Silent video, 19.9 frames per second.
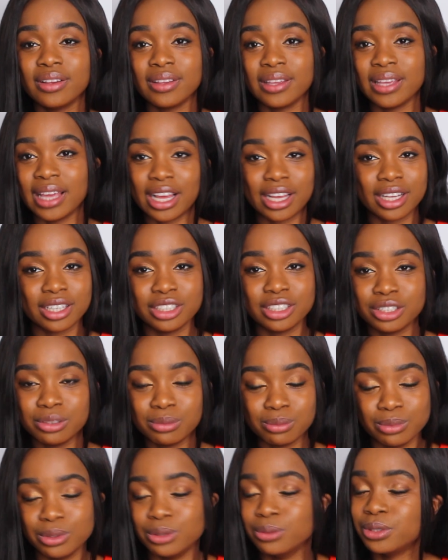yeah,
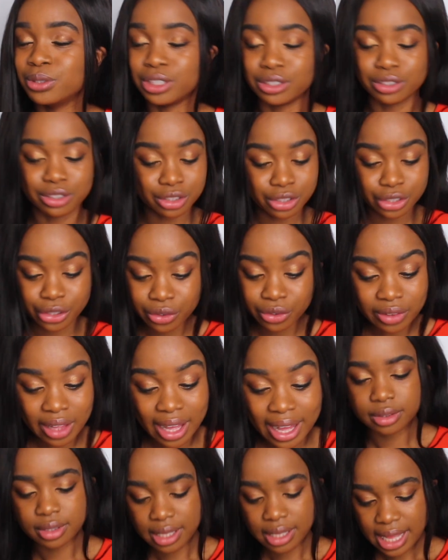you wouldn't do
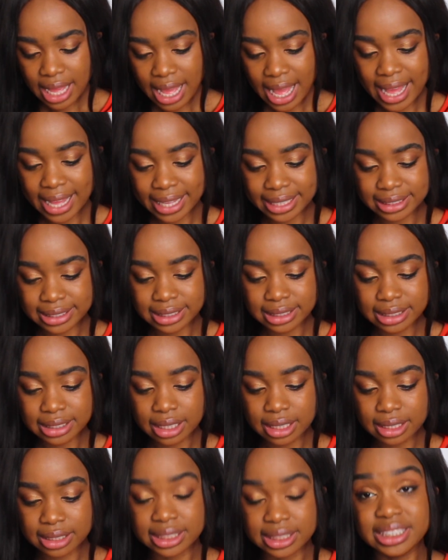that. And
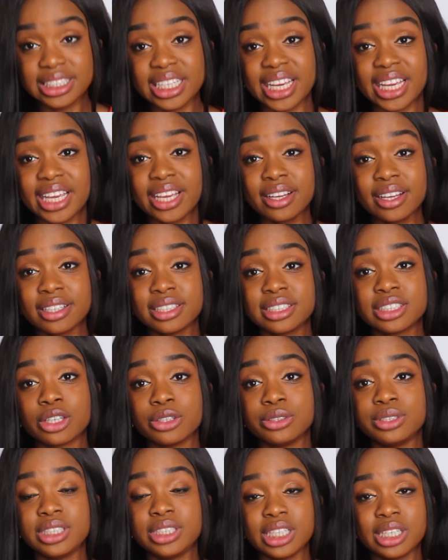D, so
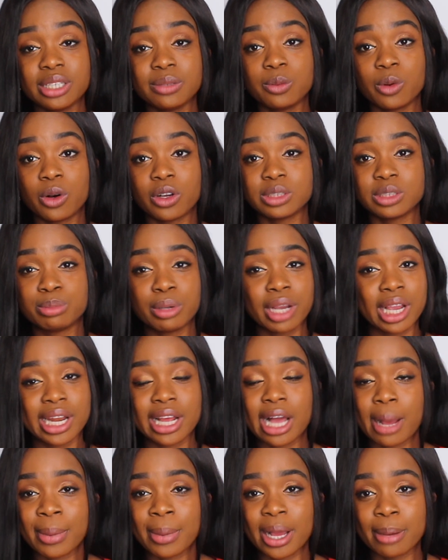D was bringing it
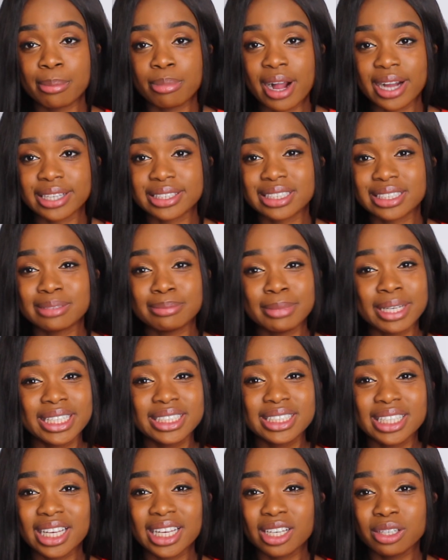up at a practice
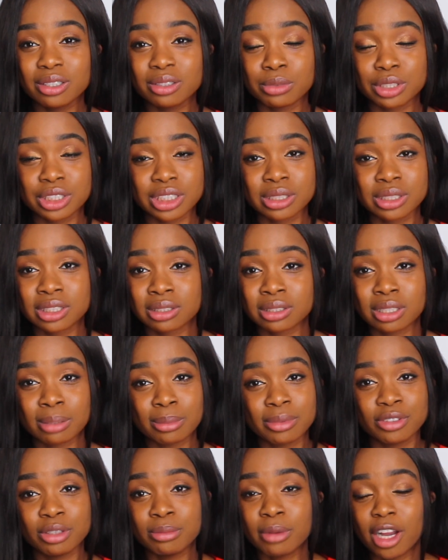meeting, which is, some
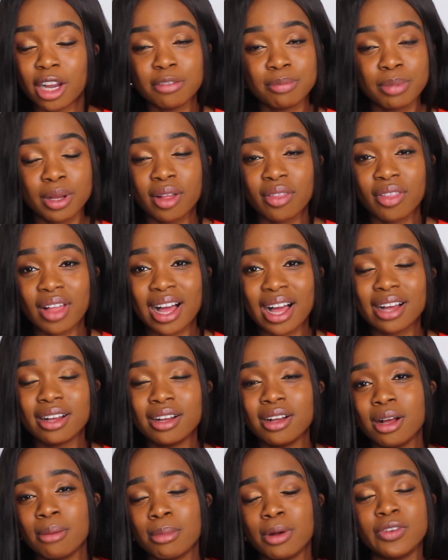of you might have put that,
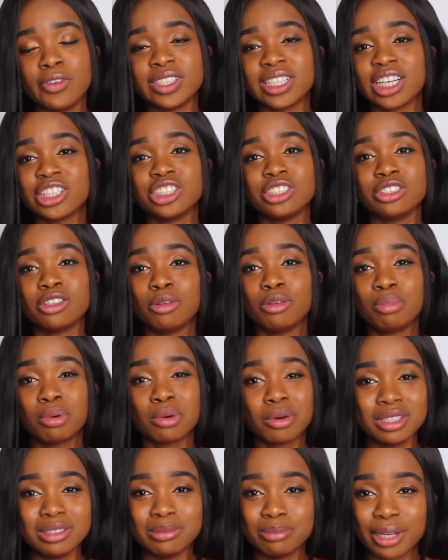but there's actually no
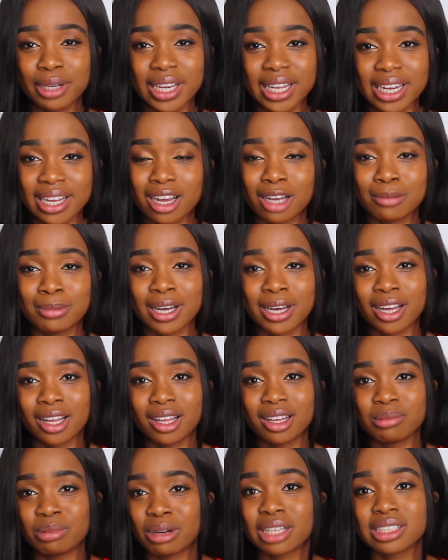point bringing it up at
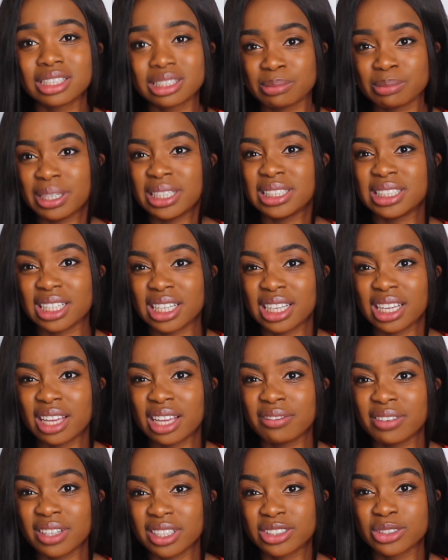a practice meeting
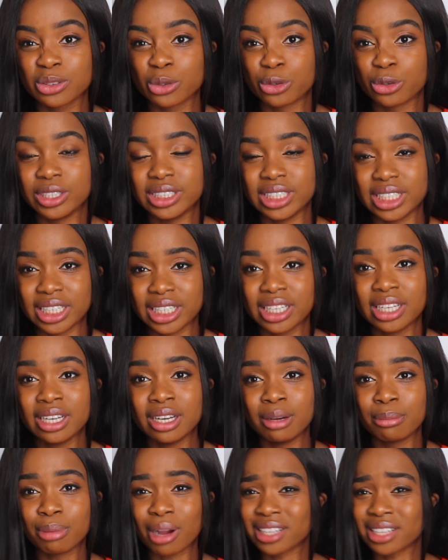if it's already
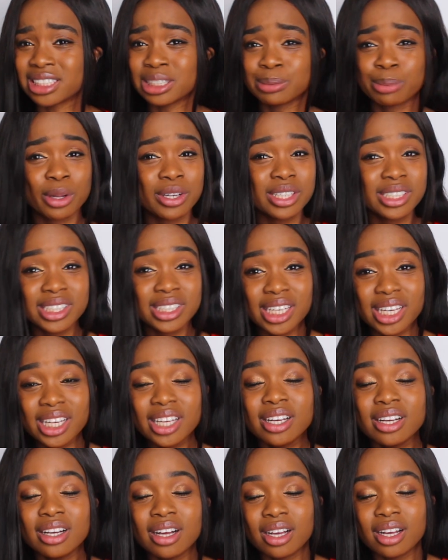practice
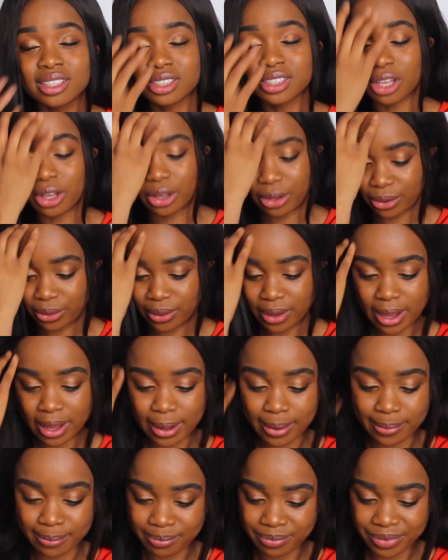policy.
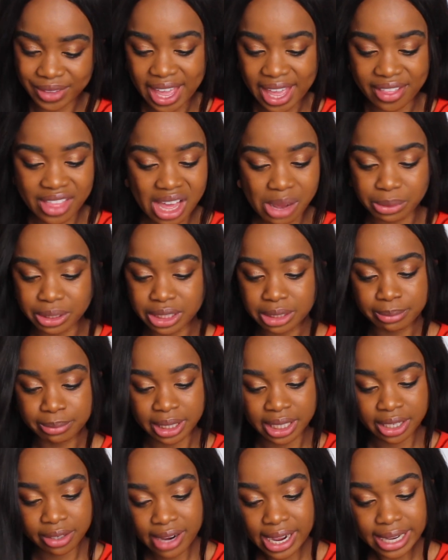So yeah, that wouldn't be
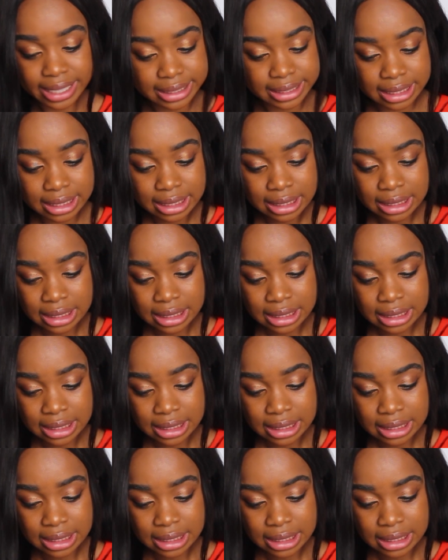correct.